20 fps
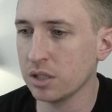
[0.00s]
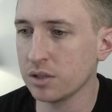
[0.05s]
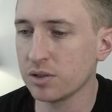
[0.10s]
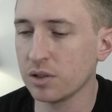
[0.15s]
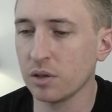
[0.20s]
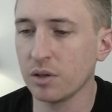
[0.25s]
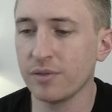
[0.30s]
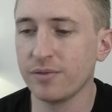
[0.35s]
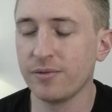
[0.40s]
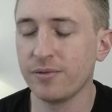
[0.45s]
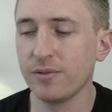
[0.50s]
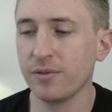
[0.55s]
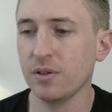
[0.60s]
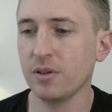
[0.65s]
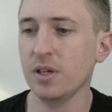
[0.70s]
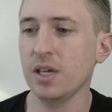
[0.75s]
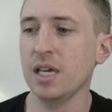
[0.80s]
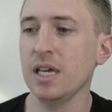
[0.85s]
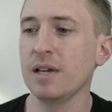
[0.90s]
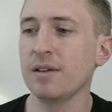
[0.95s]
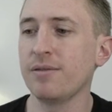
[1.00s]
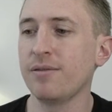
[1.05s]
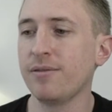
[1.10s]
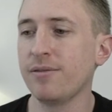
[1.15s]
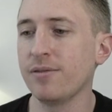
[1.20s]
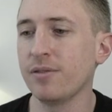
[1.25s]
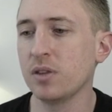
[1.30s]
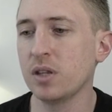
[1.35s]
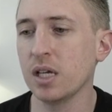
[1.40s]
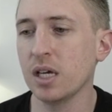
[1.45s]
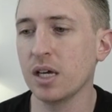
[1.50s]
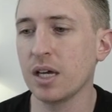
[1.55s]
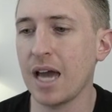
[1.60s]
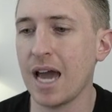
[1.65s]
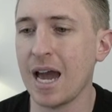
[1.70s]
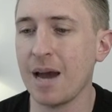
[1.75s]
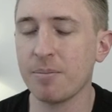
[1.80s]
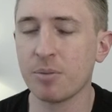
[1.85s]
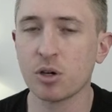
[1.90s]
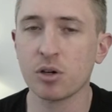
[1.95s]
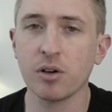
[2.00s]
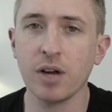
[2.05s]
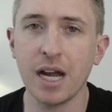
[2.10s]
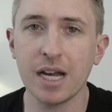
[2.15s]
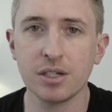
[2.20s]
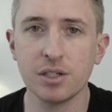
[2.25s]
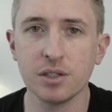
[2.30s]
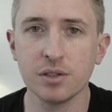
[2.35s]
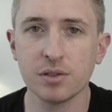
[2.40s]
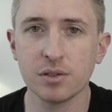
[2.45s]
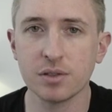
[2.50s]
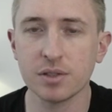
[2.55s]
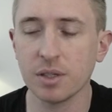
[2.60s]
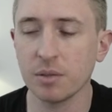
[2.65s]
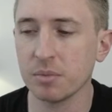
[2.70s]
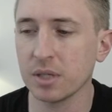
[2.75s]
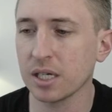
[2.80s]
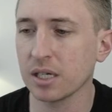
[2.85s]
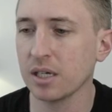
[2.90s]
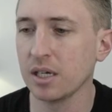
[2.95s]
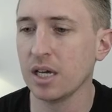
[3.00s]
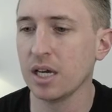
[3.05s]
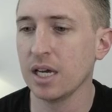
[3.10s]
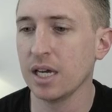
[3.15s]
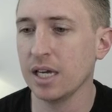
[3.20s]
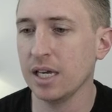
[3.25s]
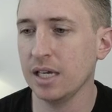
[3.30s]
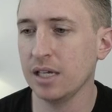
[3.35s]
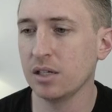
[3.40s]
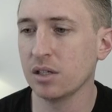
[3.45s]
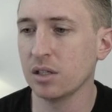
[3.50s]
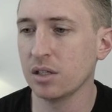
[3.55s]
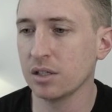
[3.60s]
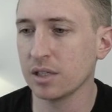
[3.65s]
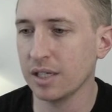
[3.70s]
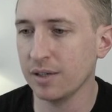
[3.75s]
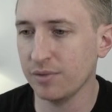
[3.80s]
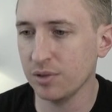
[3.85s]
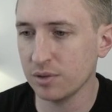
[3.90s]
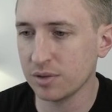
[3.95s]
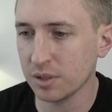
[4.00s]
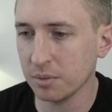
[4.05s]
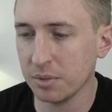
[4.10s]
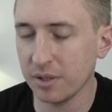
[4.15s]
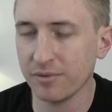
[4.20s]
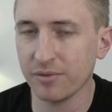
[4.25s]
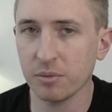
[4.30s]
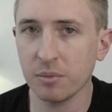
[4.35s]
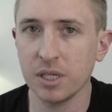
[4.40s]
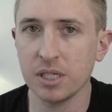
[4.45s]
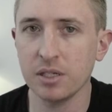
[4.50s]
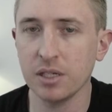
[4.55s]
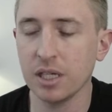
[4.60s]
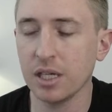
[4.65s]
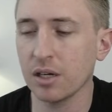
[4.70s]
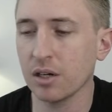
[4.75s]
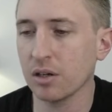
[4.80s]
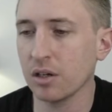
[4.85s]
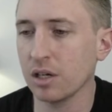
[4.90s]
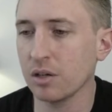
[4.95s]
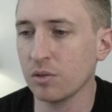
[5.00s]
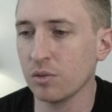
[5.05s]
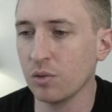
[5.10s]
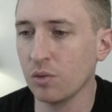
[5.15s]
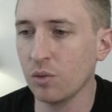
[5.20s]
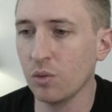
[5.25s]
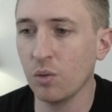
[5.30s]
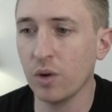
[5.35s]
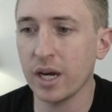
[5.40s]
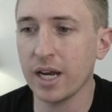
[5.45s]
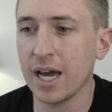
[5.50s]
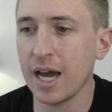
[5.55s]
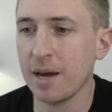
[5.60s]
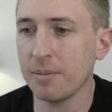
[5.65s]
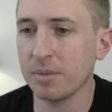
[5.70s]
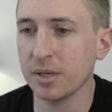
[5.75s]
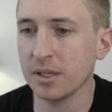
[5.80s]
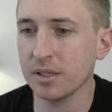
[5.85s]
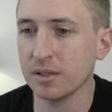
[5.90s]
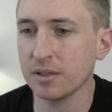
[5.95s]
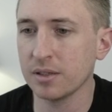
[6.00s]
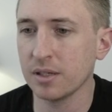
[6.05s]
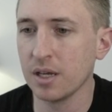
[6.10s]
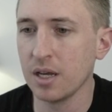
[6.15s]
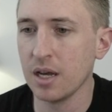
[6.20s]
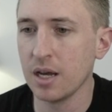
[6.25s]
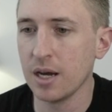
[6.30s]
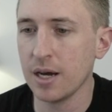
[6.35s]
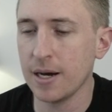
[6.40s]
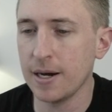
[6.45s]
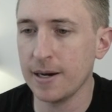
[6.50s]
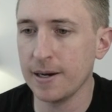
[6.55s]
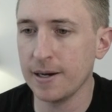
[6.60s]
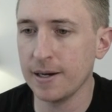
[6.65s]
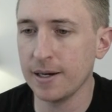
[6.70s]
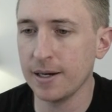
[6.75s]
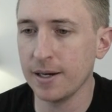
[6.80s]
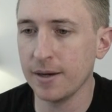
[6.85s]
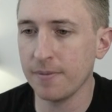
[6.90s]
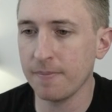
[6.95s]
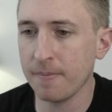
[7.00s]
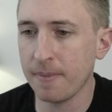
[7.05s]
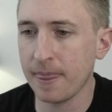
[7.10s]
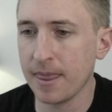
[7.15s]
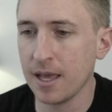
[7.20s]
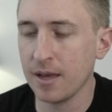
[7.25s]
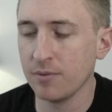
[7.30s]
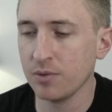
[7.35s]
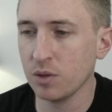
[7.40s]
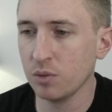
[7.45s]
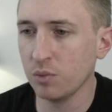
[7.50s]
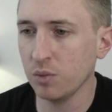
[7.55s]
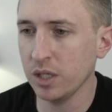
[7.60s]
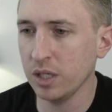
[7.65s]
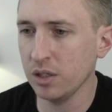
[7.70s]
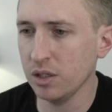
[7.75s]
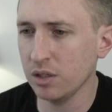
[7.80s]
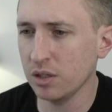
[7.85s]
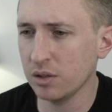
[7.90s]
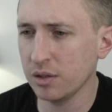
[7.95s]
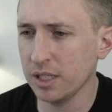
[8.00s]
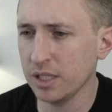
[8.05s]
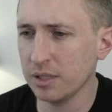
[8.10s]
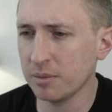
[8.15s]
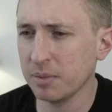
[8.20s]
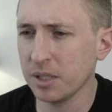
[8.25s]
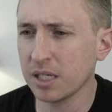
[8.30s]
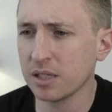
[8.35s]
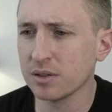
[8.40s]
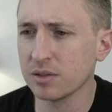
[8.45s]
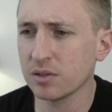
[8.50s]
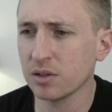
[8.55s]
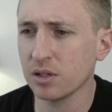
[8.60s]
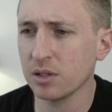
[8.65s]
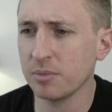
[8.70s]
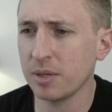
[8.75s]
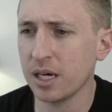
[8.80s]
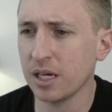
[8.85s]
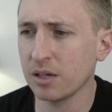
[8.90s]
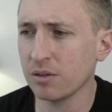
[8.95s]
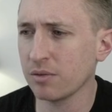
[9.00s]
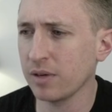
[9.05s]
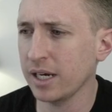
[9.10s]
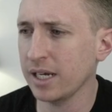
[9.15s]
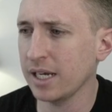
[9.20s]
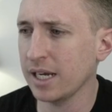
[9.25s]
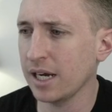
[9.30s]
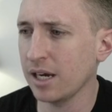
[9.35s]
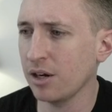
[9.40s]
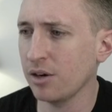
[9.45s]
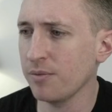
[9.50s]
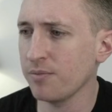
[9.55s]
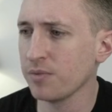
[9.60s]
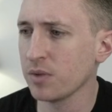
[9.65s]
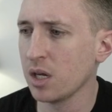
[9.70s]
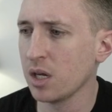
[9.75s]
So if the app crashes or something, it'll give you some information here on what happened. You don't need to be concerned about it right now.